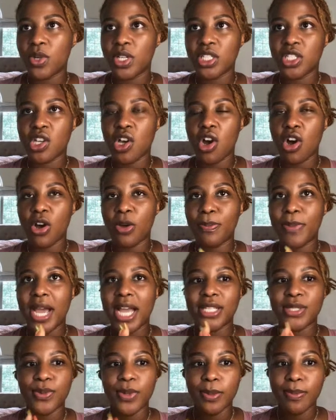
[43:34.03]
it's called
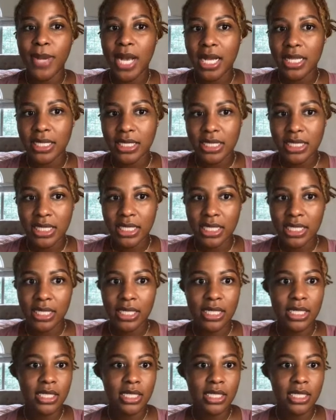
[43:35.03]
password policy,